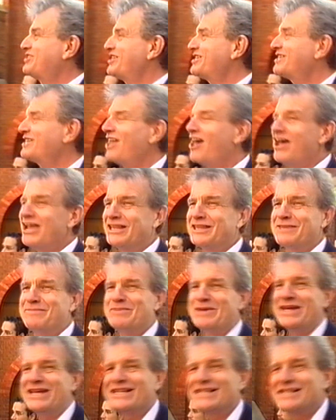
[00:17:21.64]
just like the
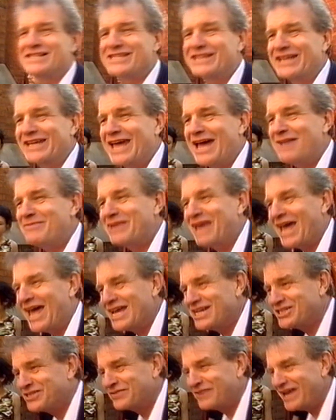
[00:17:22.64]
Beatles have come to
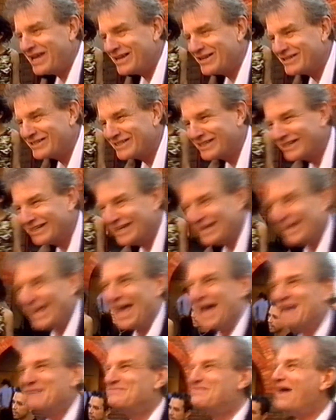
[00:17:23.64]
Ashfield,
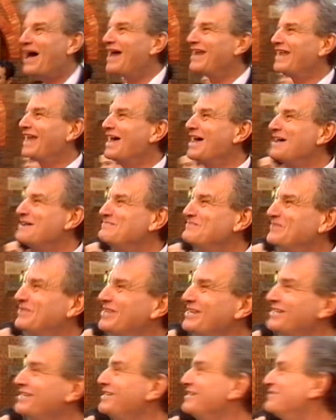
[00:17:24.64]
but
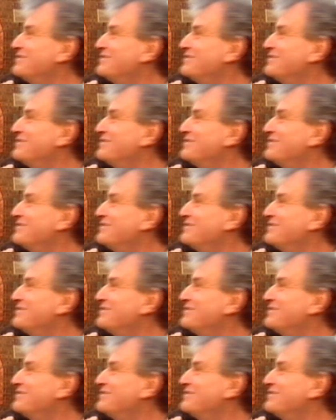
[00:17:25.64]
um, this